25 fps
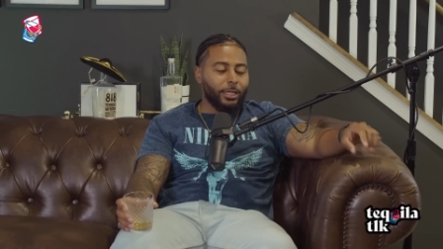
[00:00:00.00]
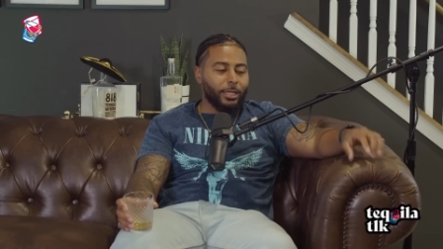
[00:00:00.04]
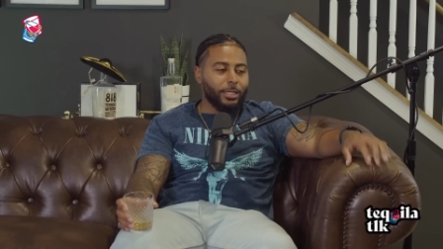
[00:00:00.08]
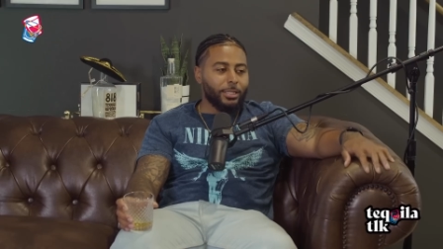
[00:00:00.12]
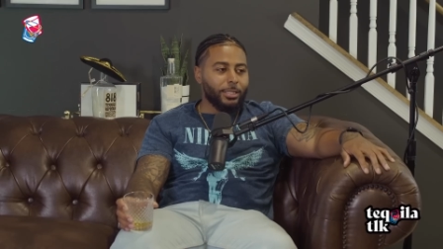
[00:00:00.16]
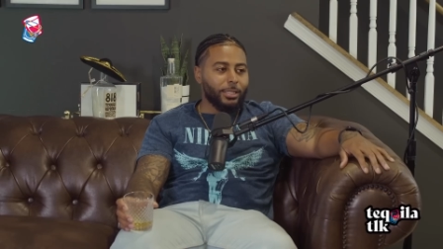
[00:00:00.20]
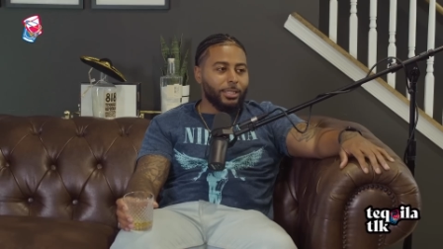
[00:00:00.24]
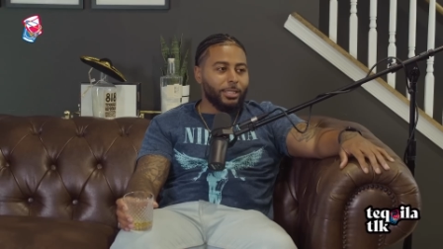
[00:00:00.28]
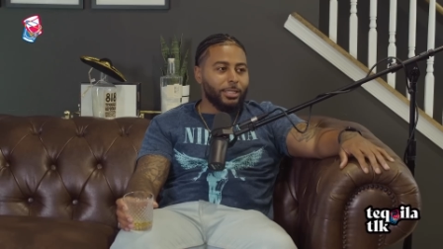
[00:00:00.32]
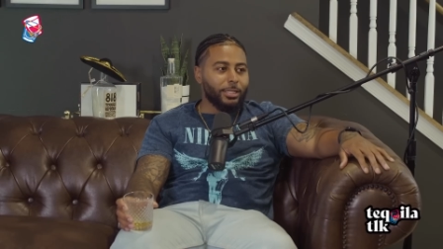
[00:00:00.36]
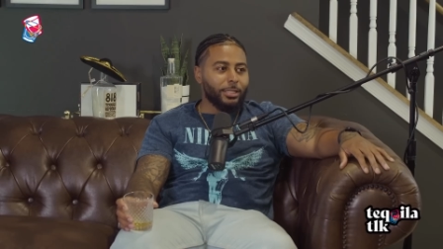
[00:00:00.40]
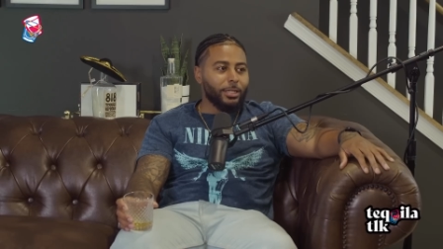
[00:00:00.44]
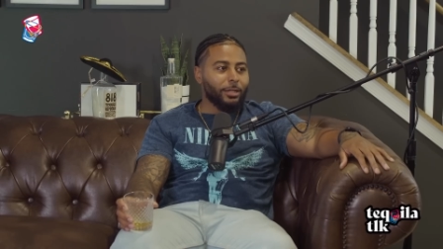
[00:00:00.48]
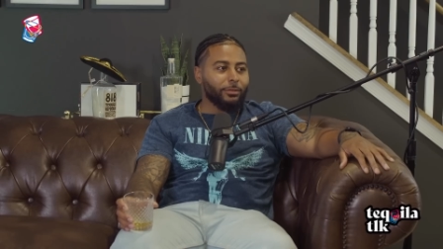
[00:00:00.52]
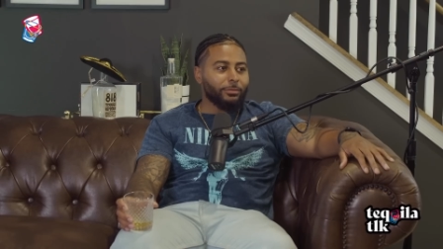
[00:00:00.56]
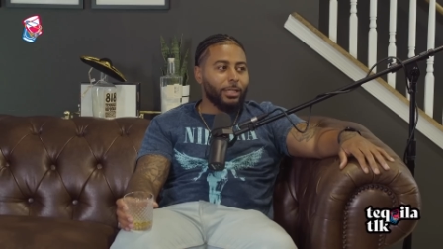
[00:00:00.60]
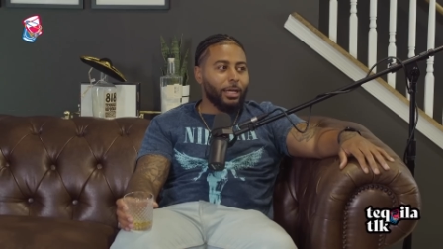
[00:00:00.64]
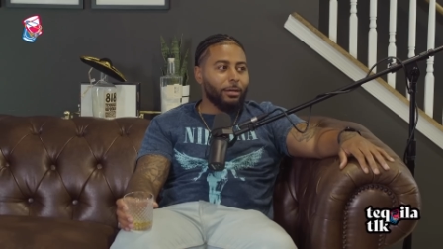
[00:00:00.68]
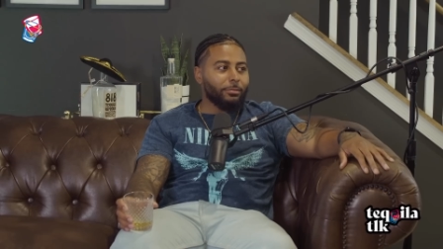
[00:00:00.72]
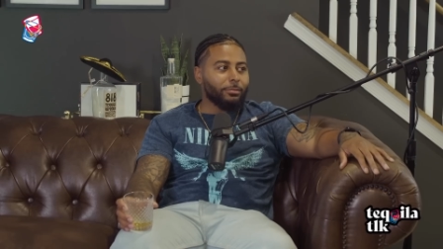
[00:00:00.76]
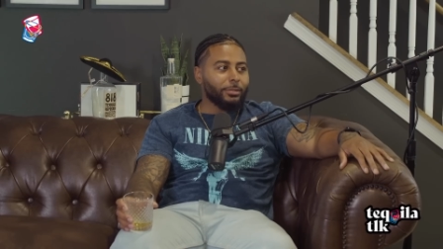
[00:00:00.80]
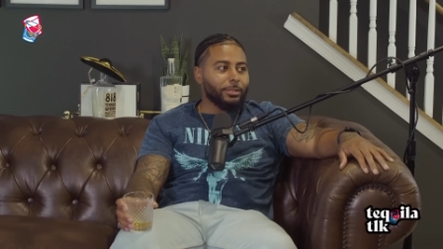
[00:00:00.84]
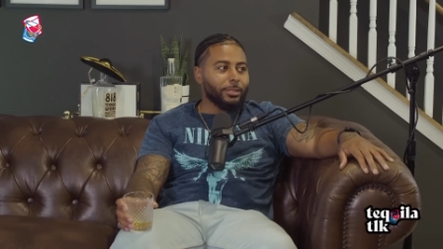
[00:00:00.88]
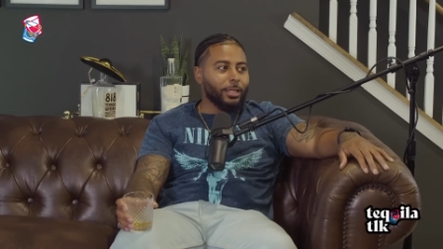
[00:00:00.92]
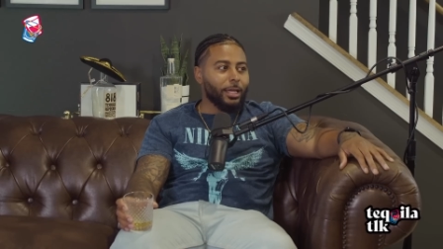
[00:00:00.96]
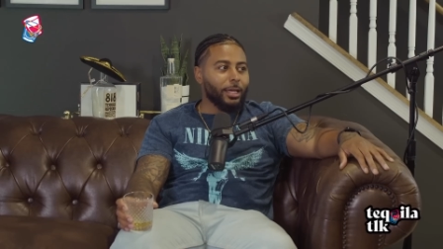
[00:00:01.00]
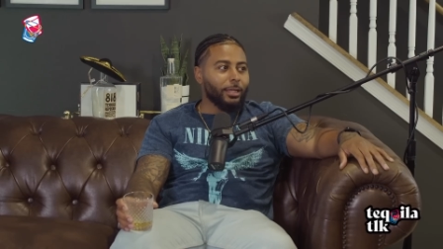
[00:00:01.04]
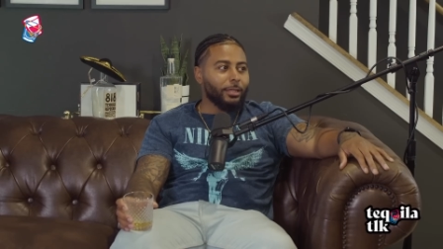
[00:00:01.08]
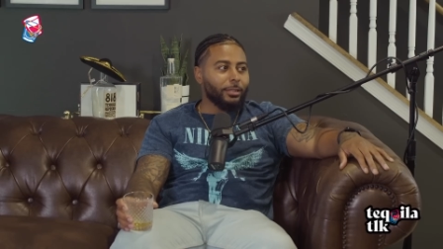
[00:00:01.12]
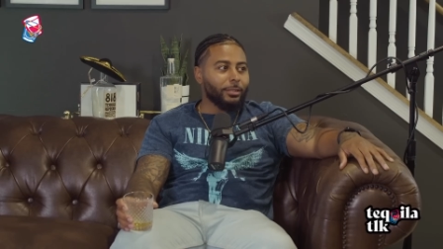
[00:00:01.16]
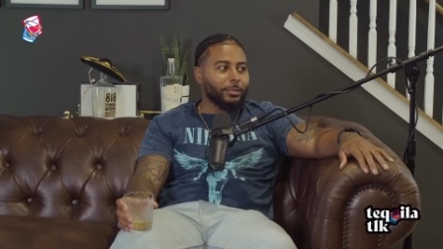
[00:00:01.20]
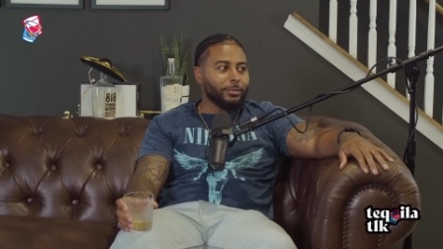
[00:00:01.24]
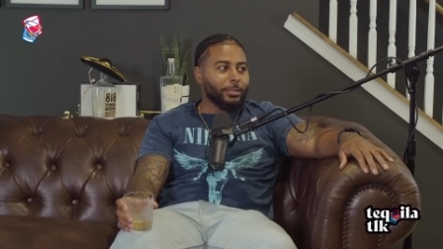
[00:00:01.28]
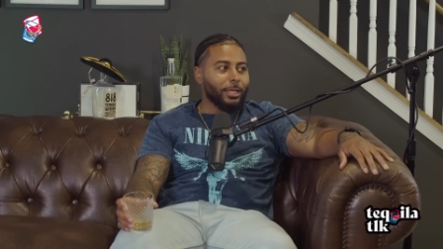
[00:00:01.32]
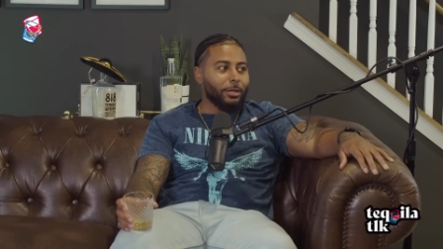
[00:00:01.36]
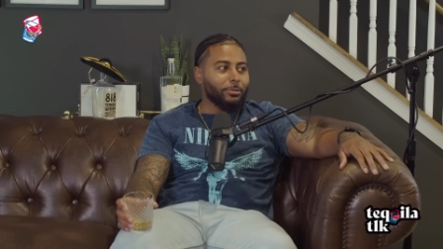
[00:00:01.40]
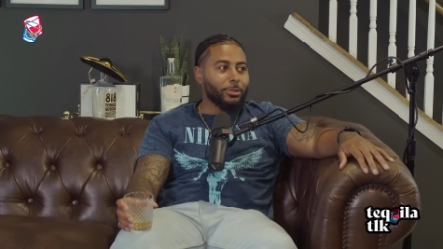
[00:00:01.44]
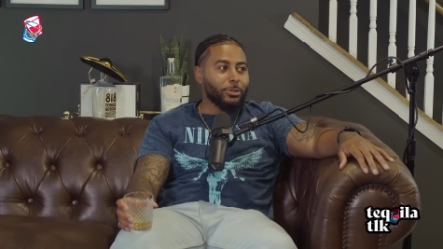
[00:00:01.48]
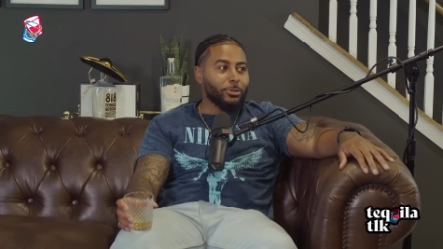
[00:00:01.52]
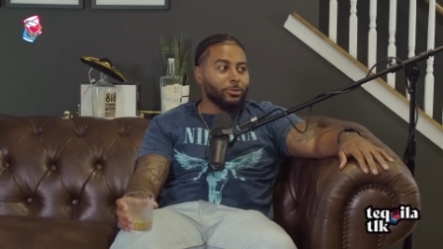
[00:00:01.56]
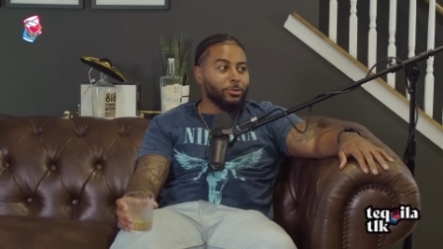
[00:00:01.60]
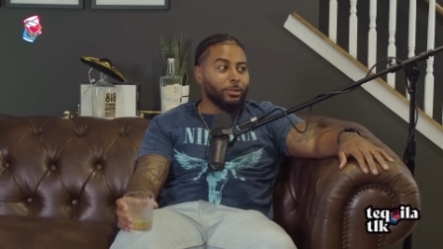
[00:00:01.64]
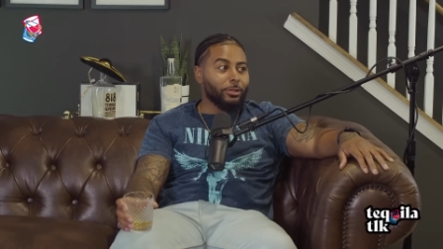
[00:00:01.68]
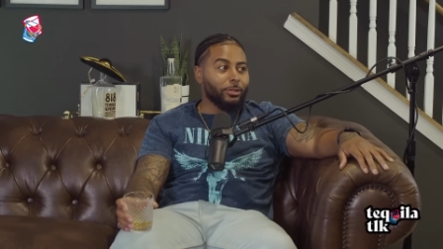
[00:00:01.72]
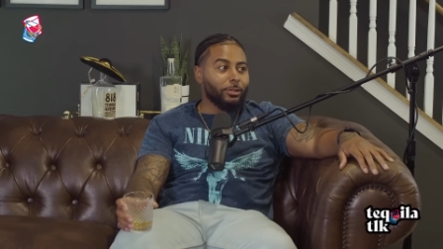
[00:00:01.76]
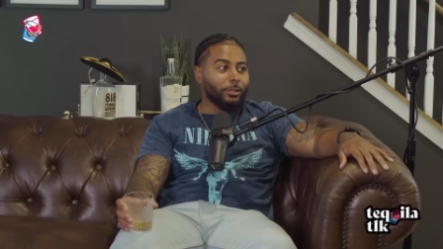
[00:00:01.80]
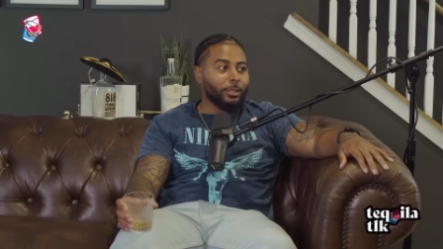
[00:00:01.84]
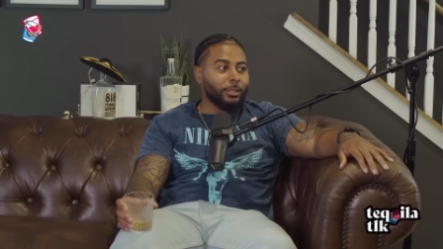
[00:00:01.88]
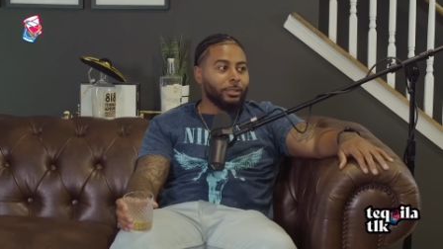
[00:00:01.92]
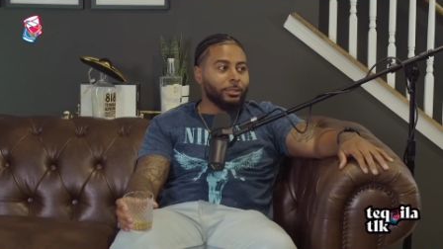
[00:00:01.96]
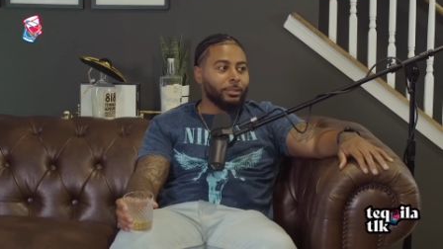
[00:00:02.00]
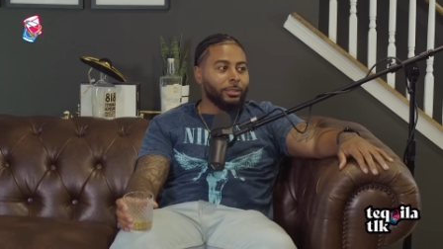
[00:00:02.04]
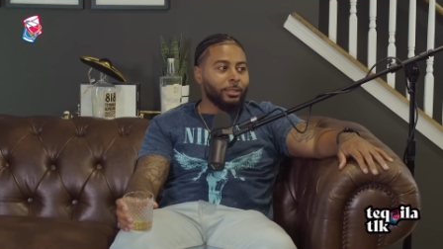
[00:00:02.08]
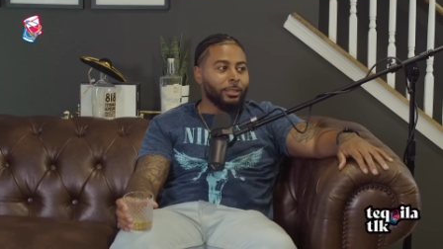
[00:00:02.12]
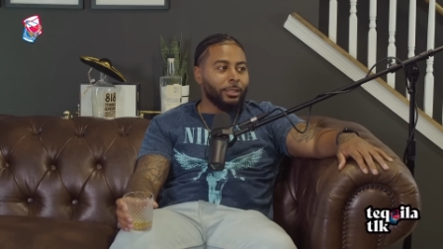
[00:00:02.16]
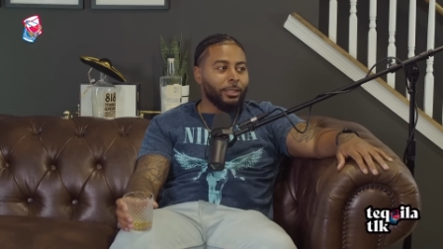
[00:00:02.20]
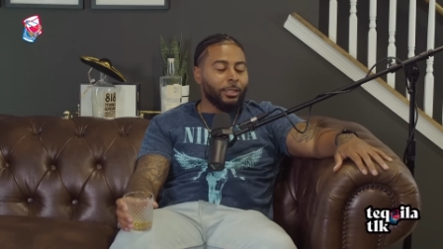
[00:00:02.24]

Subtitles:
because of the stuff that was going on.